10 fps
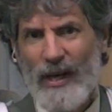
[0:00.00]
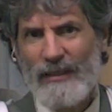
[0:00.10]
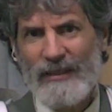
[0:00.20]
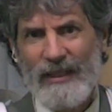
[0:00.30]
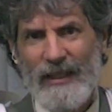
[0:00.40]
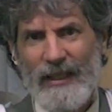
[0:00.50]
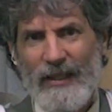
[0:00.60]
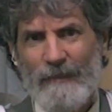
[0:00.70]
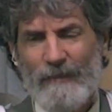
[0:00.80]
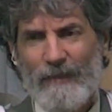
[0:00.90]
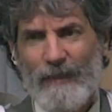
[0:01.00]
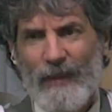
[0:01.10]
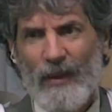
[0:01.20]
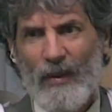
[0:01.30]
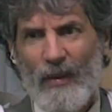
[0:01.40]
us.
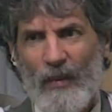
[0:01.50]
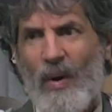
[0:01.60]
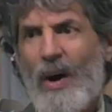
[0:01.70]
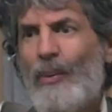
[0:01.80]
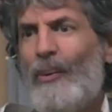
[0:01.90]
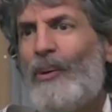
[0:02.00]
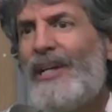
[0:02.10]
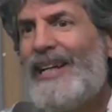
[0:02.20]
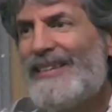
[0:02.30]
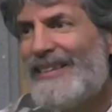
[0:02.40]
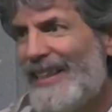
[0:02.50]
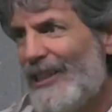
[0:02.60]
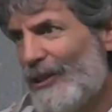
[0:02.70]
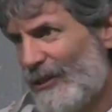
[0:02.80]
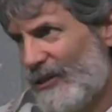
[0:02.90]
While we were yet
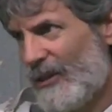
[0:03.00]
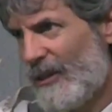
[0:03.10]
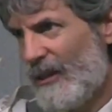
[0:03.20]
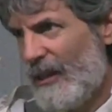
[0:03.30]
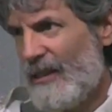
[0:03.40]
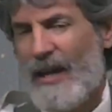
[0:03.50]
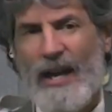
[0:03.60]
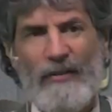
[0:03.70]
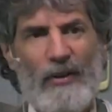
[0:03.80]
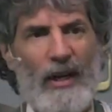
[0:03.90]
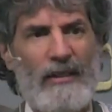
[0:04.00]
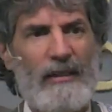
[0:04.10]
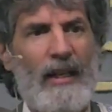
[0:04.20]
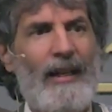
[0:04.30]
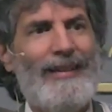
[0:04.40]
sinners, he died for
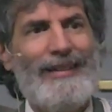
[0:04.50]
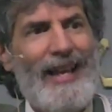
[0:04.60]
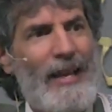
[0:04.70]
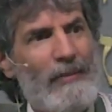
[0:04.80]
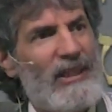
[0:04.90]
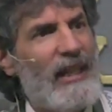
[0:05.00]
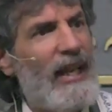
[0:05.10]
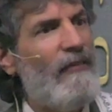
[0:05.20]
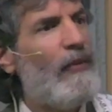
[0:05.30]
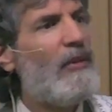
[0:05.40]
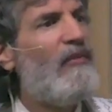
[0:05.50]
us. The Lamb slain from the